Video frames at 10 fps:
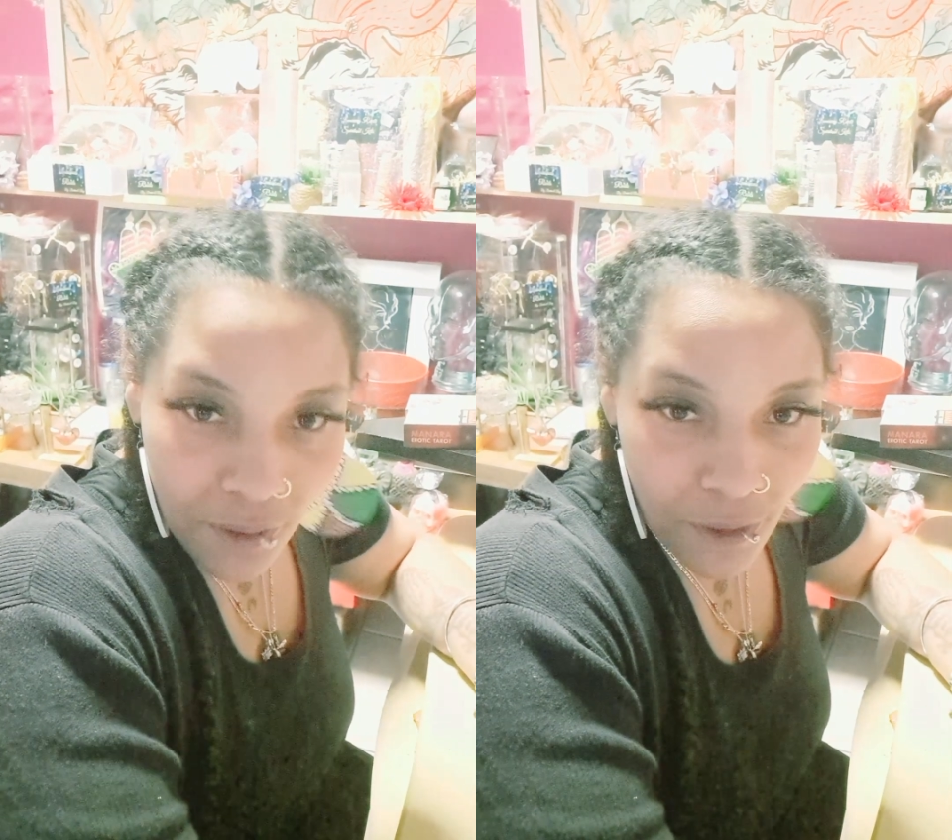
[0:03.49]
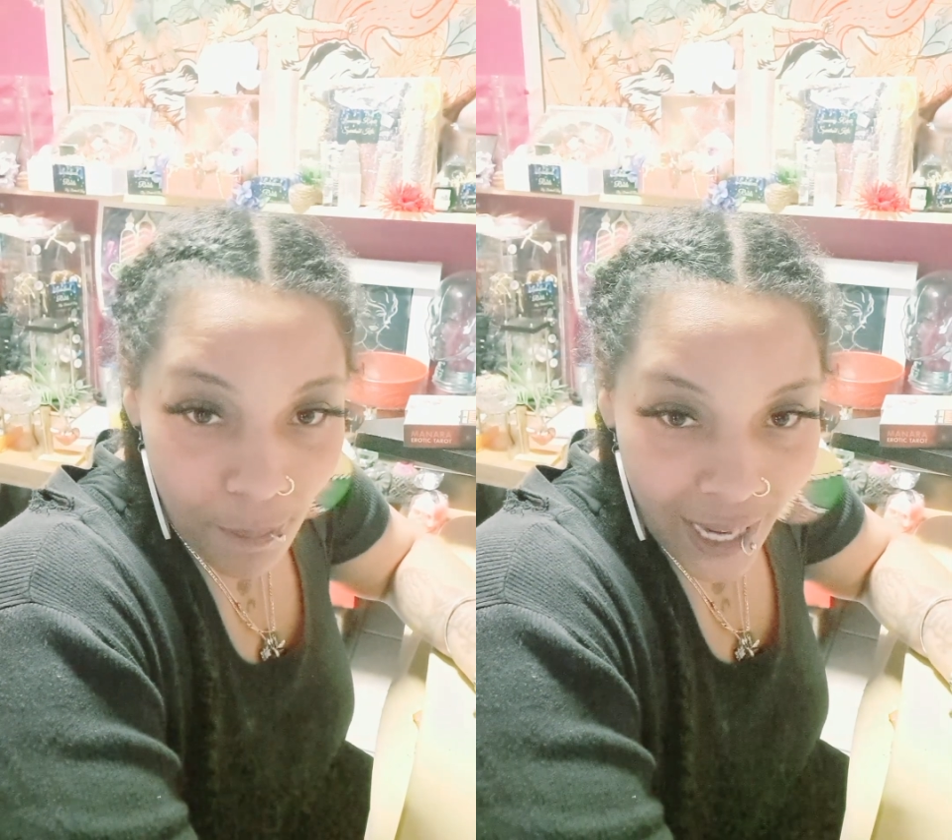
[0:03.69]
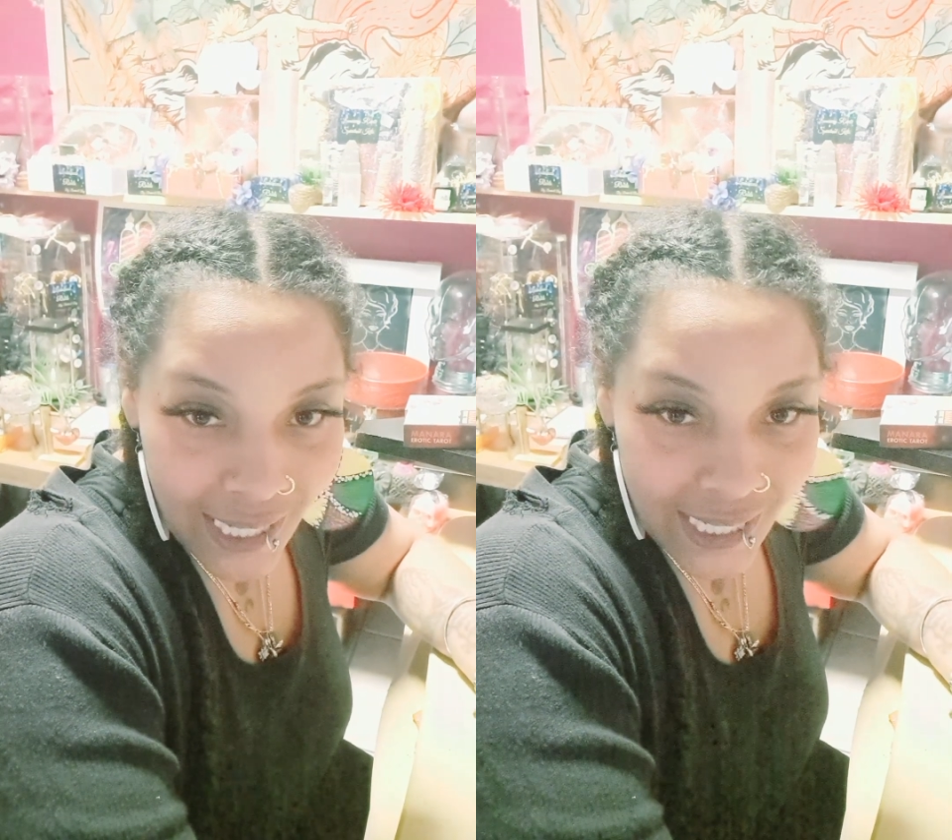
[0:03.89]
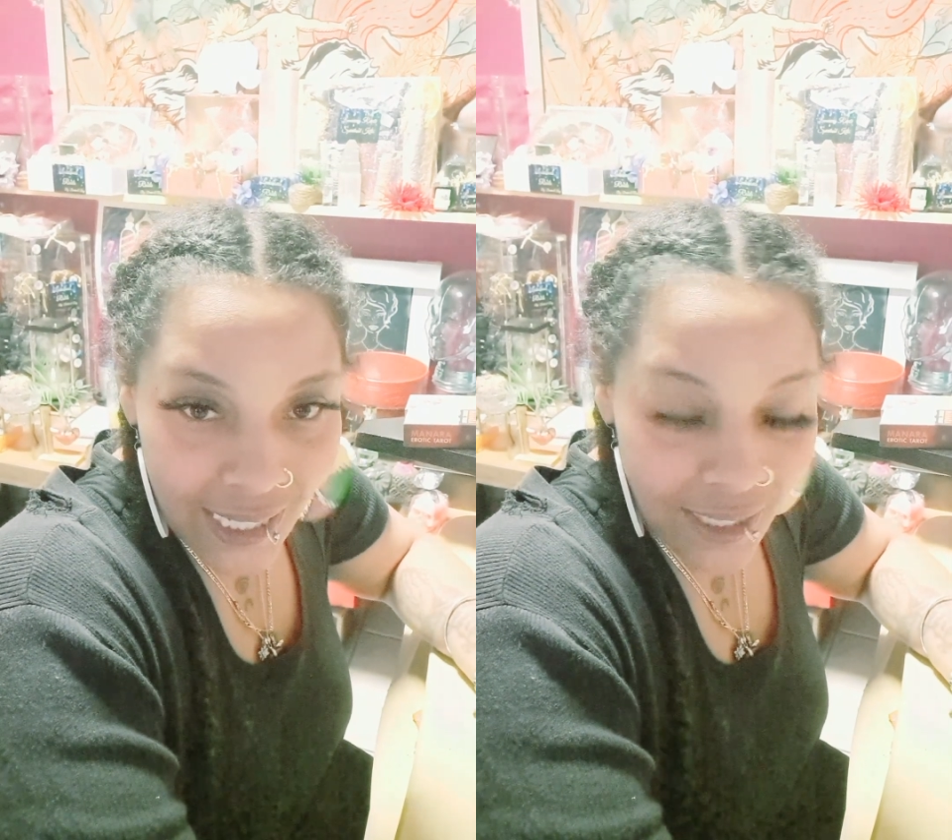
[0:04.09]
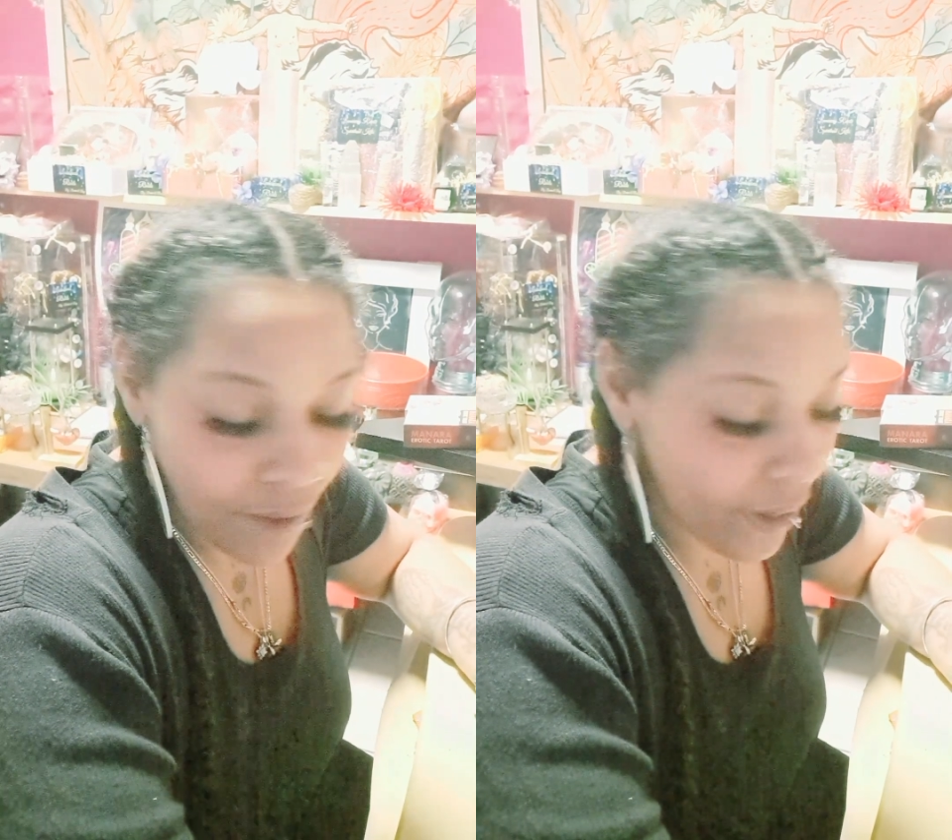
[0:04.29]
for
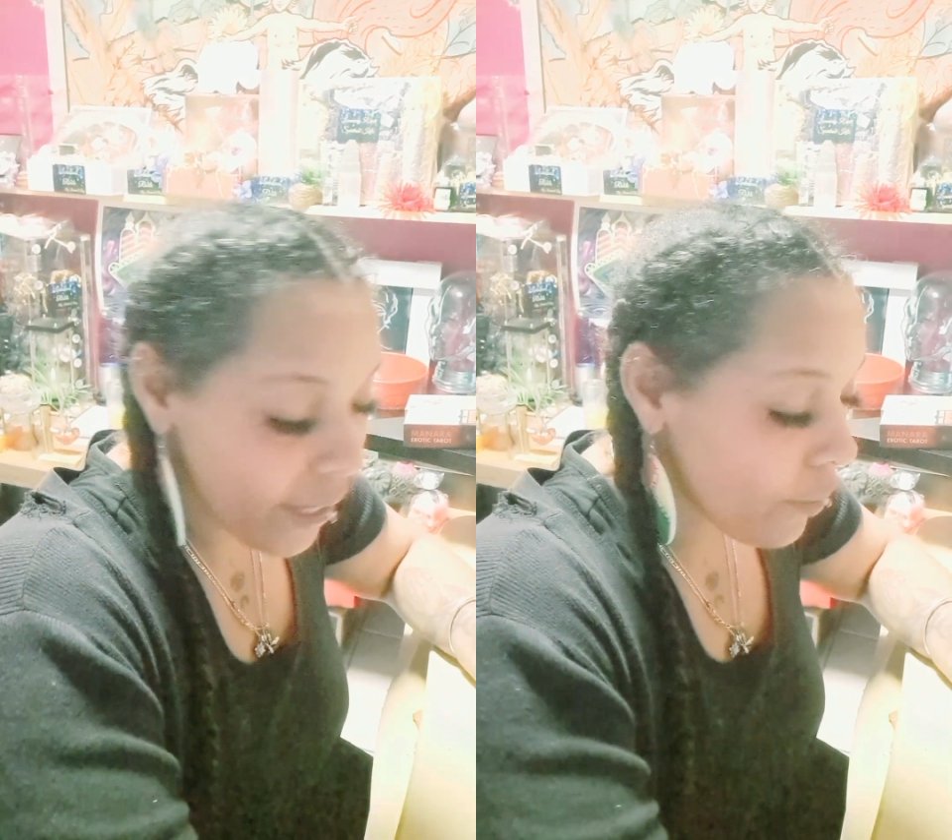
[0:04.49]
Pisces, all right?